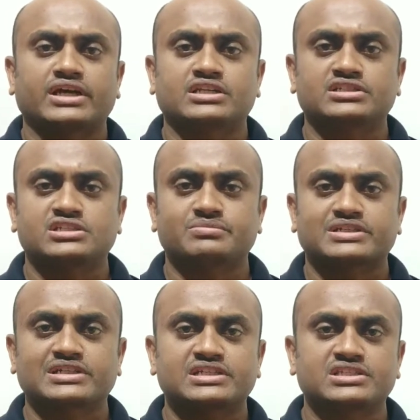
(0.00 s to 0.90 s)
energy
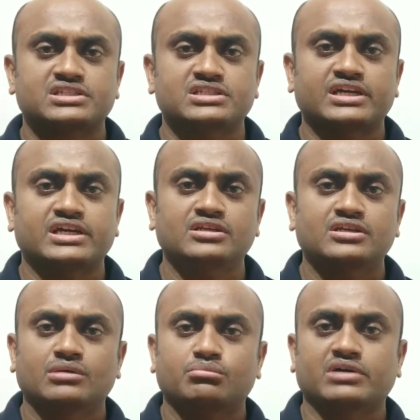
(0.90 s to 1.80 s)
spectral density and
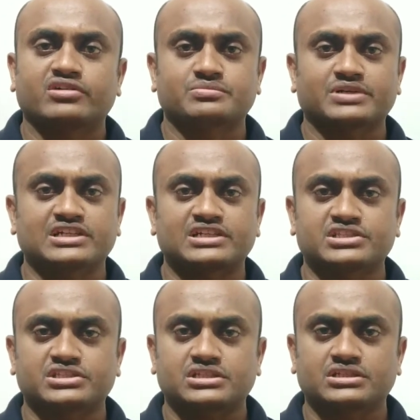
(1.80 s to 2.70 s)
power spectral
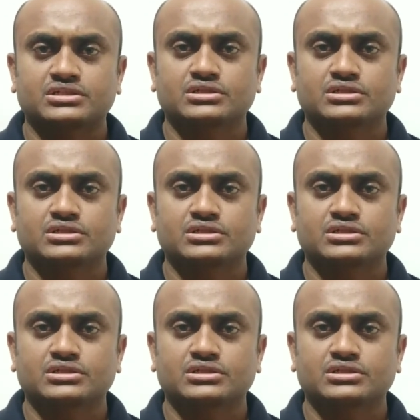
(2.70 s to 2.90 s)
density.